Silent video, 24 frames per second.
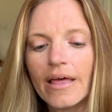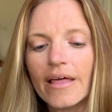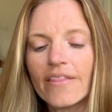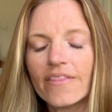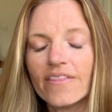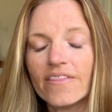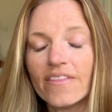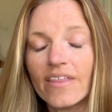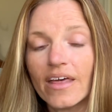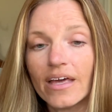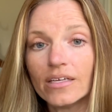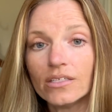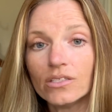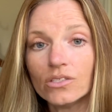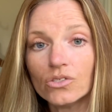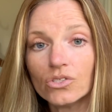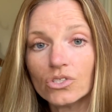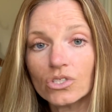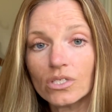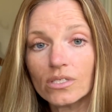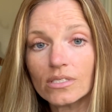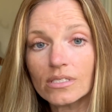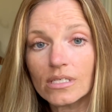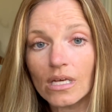Then you
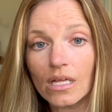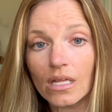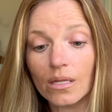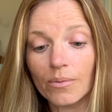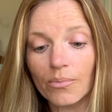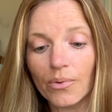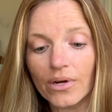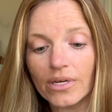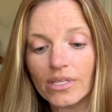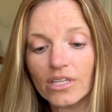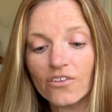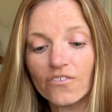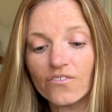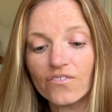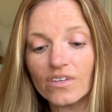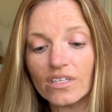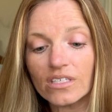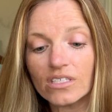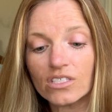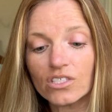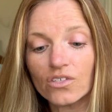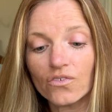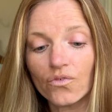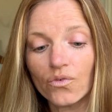shall celebrate the
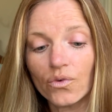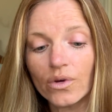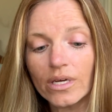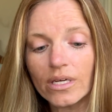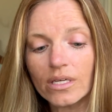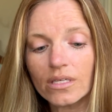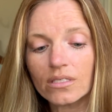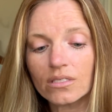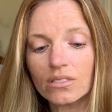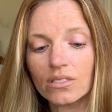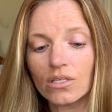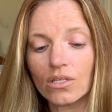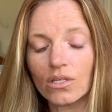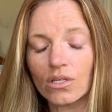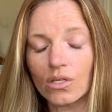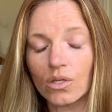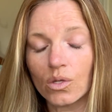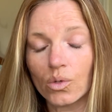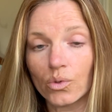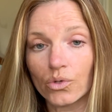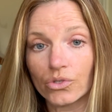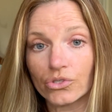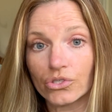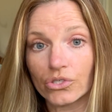Feast of Weeks to the
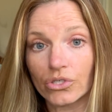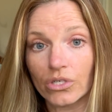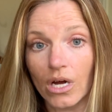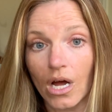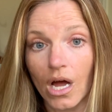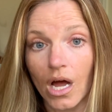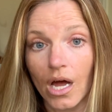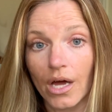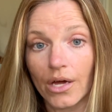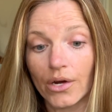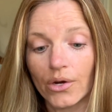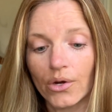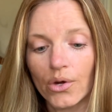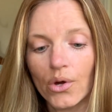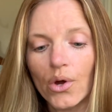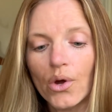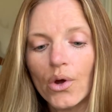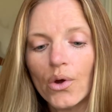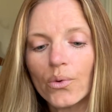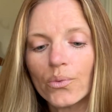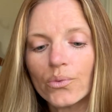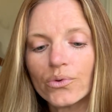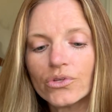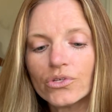Lord your God,
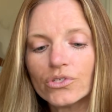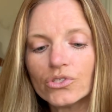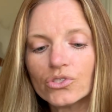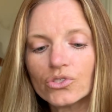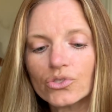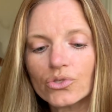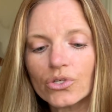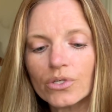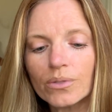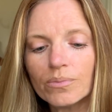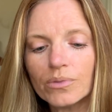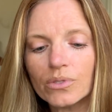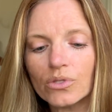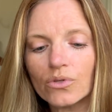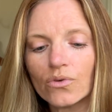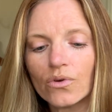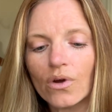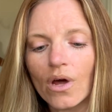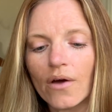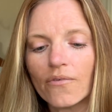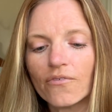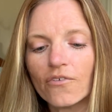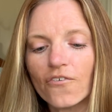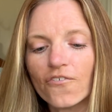with a tribute
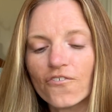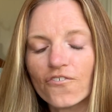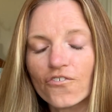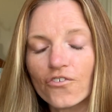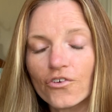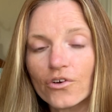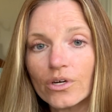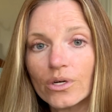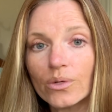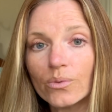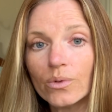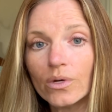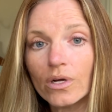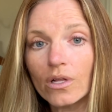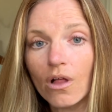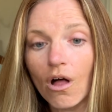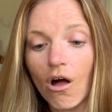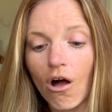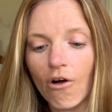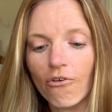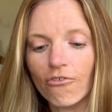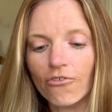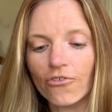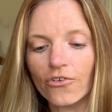of a freewill
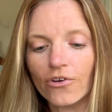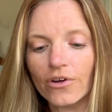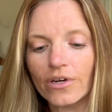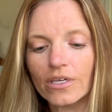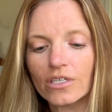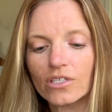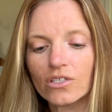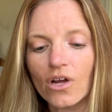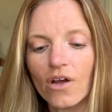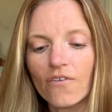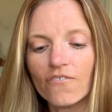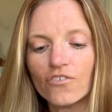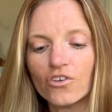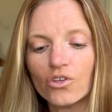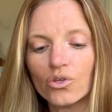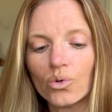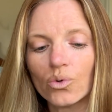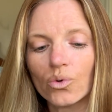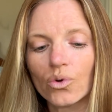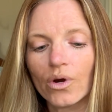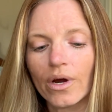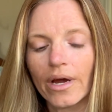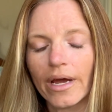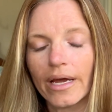offering of
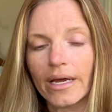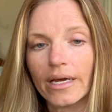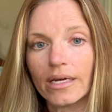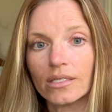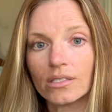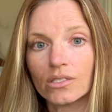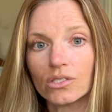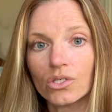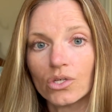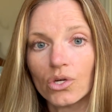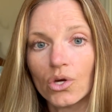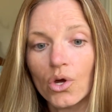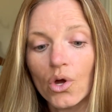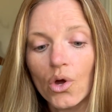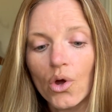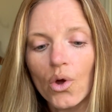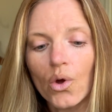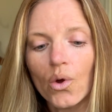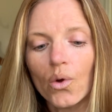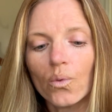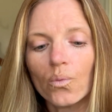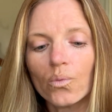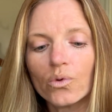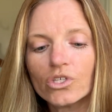your hand
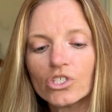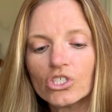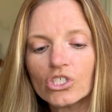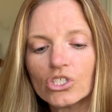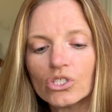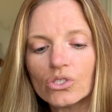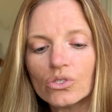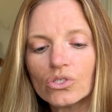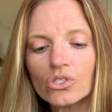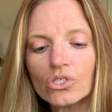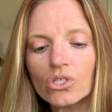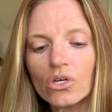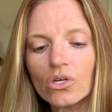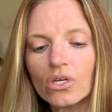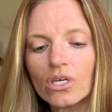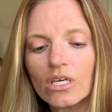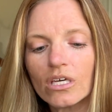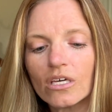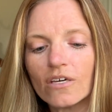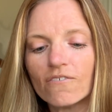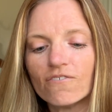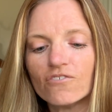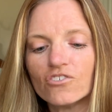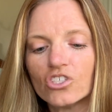which you shall
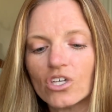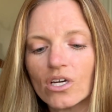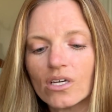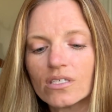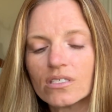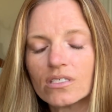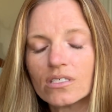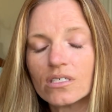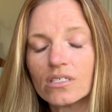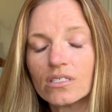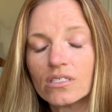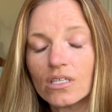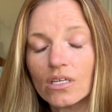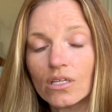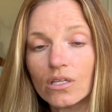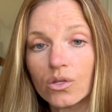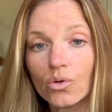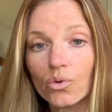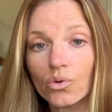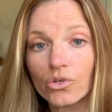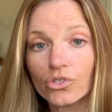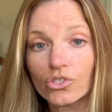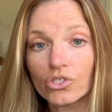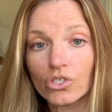give just as the
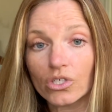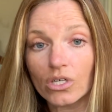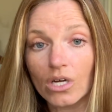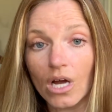Lord your